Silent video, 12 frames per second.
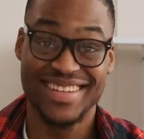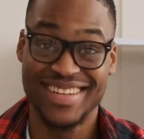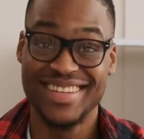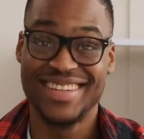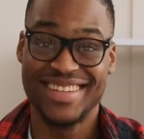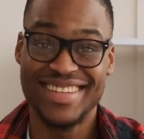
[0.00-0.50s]
or
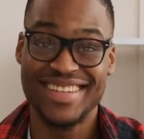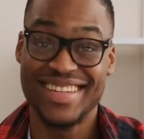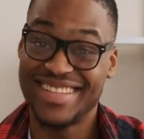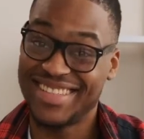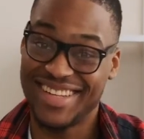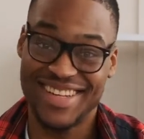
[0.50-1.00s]
less
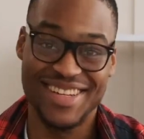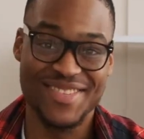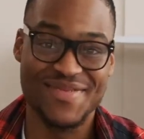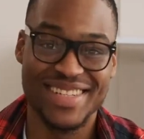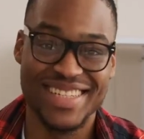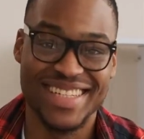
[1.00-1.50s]
property
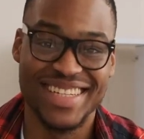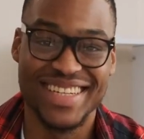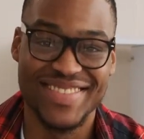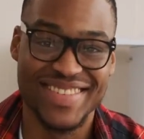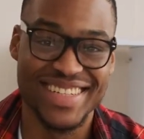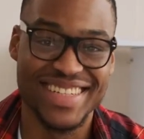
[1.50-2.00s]

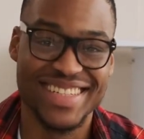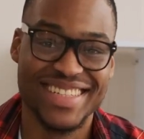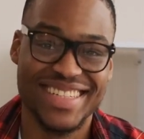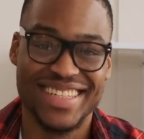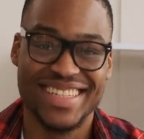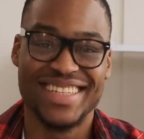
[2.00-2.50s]
taxes. A
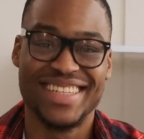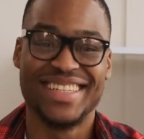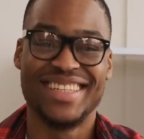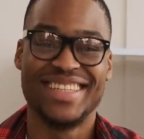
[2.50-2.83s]
lot of times